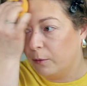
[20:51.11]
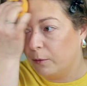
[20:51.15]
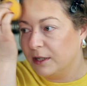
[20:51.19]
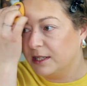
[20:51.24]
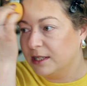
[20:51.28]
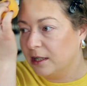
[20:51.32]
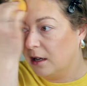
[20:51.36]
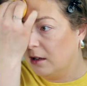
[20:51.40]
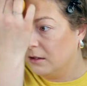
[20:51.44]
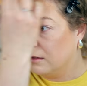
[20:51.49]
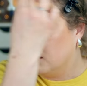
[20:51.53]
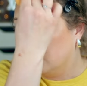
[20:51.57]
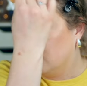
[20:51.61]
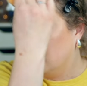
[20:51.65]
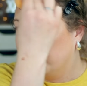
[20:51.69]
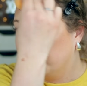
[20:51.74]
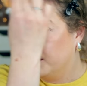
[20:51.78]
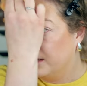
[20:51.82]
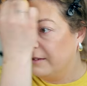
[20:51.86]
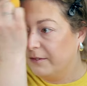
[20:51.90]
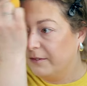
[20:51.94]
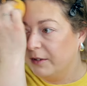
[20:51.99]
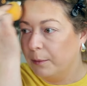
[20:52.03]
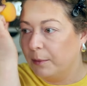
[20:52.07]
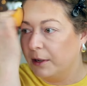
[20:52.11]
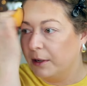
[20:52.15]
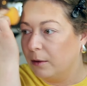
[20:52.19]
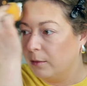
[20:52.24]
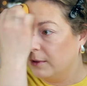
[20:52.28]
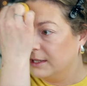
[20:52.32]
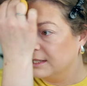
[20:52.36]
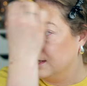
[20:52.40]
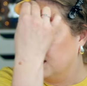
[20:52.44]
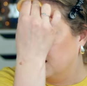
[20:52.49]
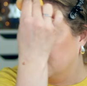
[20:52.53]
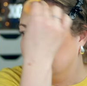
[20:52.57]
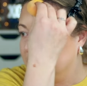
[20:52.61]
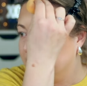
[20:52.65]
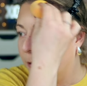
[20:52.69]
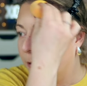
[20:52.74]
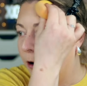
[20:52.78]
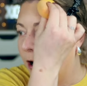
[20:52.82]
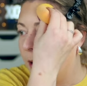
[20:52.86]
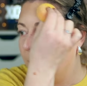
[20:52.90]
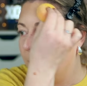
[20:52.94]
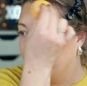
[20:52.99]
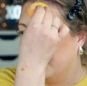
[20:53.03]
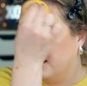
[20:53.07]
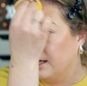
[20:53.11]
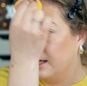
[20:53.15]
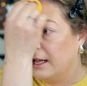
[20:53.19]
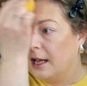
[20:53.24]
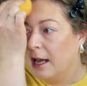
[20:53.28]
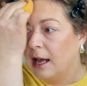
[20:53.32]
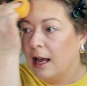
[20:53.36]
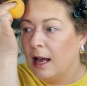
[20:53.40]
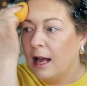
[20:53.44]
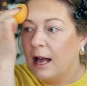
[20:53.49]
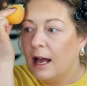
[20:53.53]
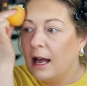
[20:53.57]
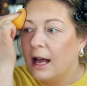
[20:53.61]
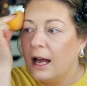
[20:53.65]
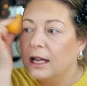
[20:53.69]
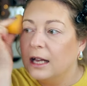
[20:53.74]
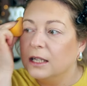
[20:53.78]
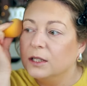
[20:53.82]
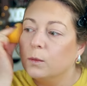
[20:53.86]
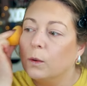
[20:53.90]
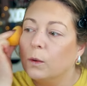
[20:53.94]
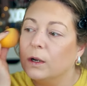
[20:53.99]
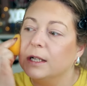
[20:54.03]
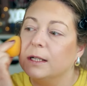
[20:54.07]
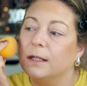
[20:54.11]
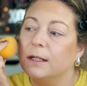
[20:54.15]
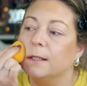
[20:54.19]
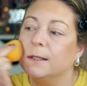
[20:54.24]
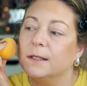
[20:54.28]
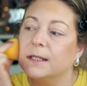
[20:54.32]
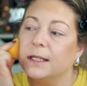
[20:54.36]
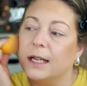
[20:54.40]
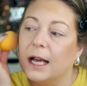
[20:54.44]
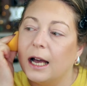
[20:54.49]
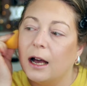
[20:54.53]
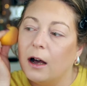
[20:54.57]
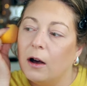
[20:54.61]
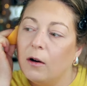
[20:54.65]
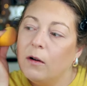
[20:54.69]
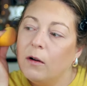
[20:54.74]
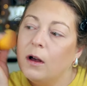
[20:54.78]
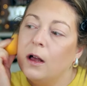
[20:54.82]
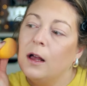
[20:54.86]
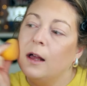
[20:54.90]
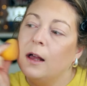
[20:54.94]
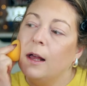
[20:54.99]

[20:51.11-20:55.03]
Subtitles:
We saw a little bit of it, but it wasn't as prominent as what it is now.